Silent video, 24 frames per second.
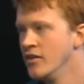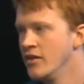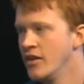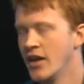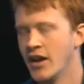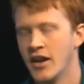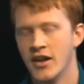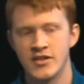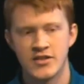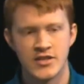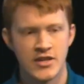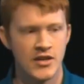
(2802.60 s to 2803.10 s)

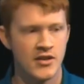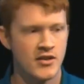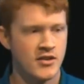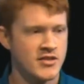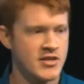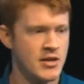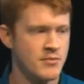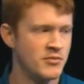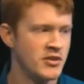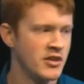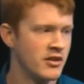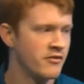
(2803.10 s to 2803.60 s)
And it did
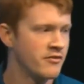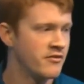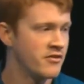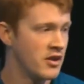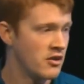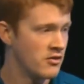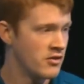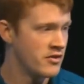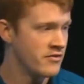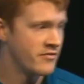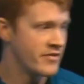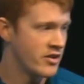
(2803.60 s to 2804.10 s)
something
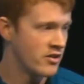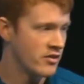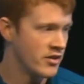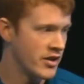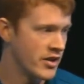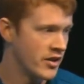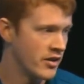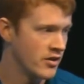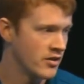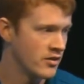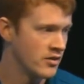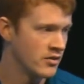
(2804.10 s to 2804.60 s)
very,
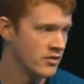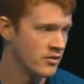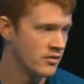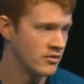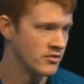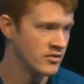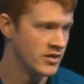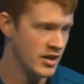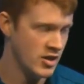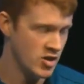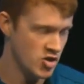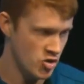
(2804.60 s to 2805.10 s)
very
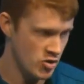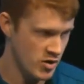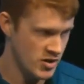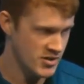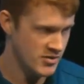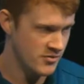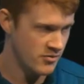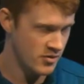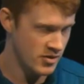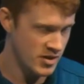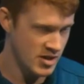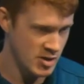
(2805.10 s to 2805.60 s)
dangerous
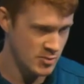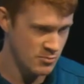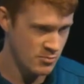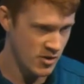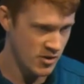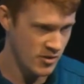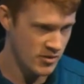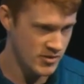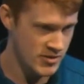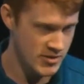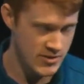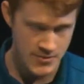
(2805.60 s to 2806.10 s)
for these
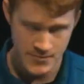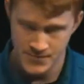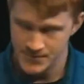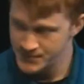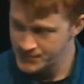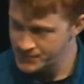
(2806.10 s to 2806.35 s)
birds.